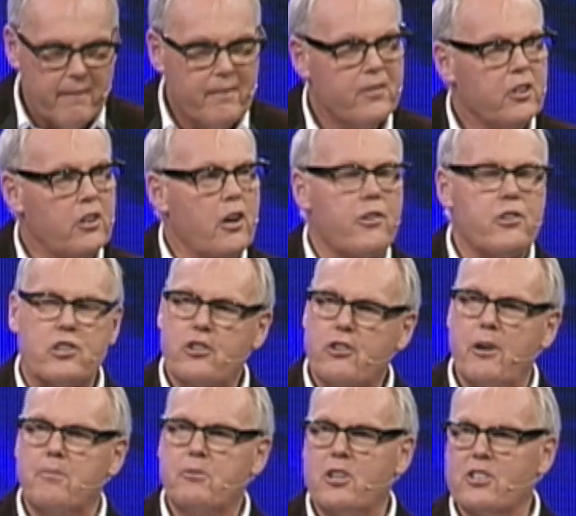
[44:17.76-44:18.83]
You know, the
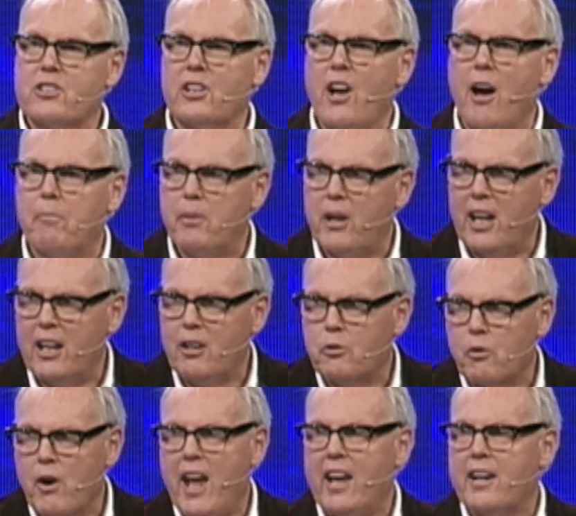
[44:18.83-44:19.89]
scriptures are not being
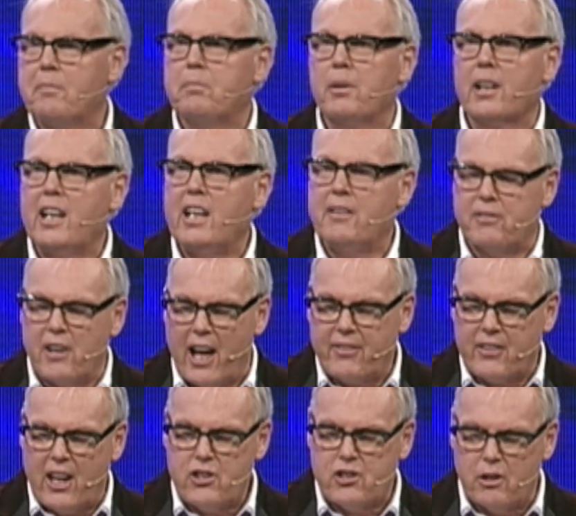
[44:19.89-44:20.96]
read and believed like
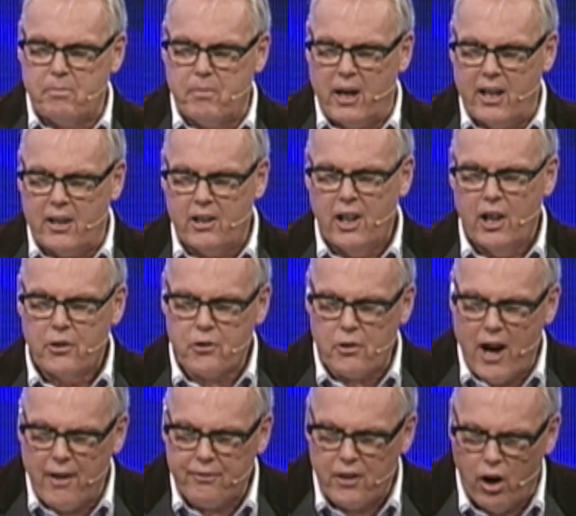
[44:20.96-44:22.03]
they should be. And
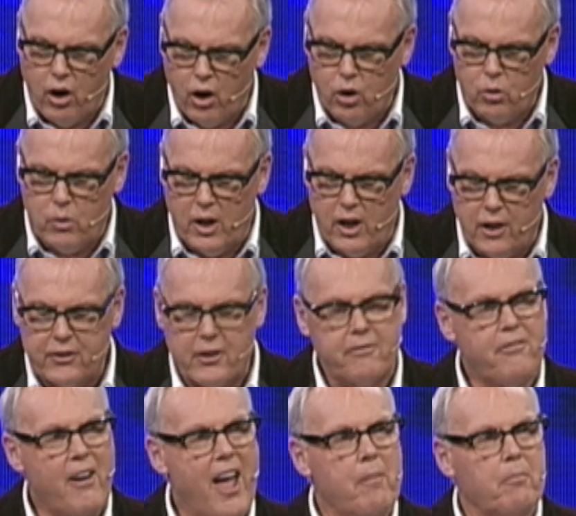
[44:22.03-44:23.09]
throughout the whole world, the
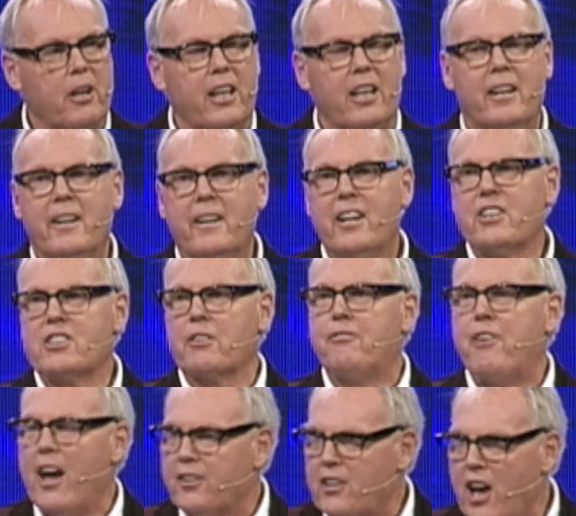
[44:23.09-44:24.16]
family is the
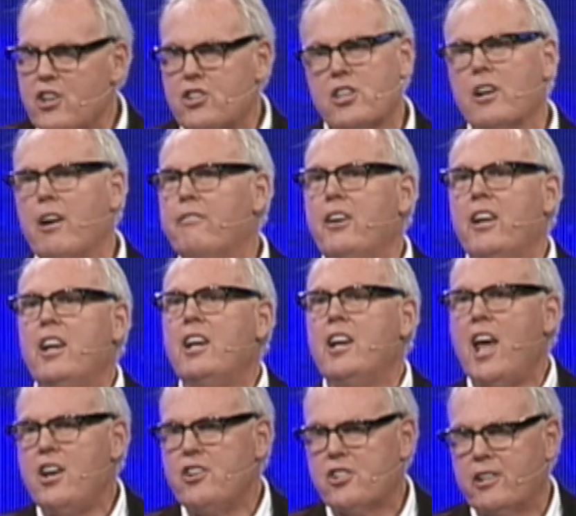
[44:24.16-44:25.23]
foundation of any
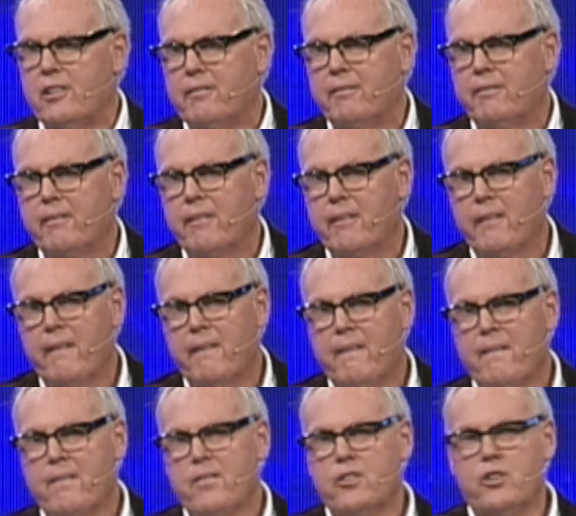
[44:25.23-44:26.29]
nation.
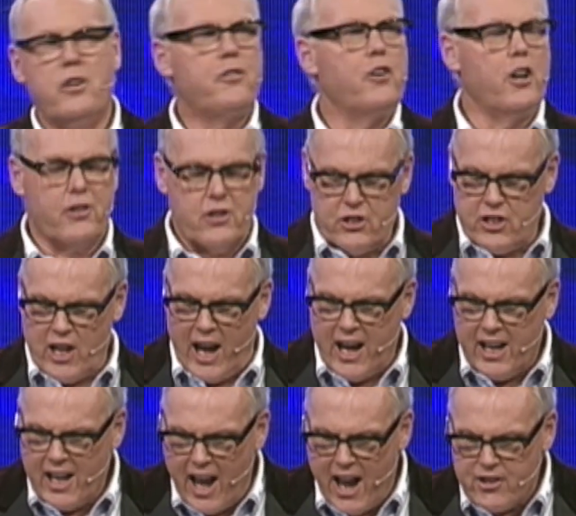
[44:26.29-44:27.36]
You've heard the
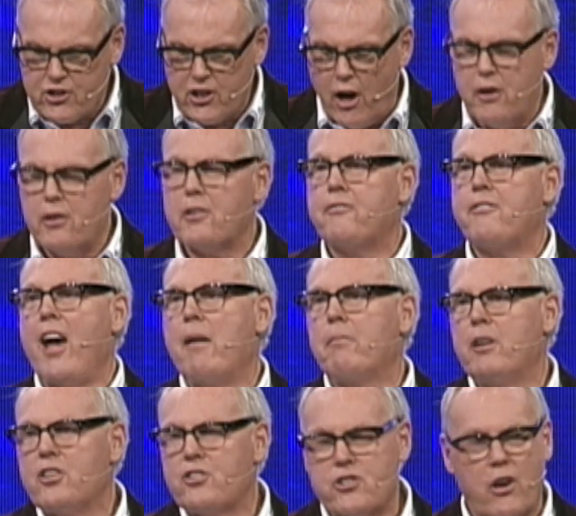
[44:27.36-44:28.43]
saying, as go the
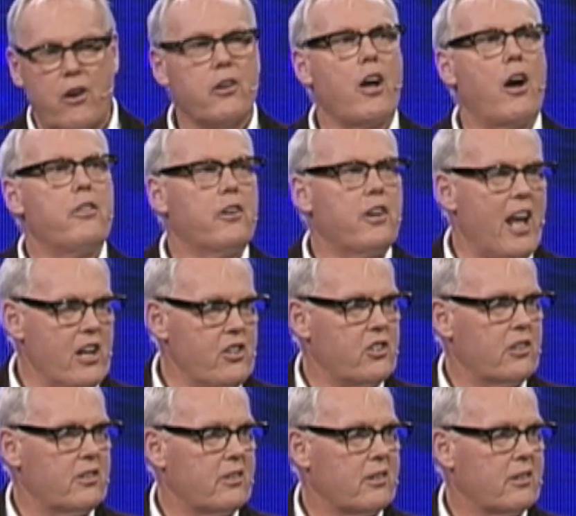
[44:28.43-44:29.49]
families, so go the nations.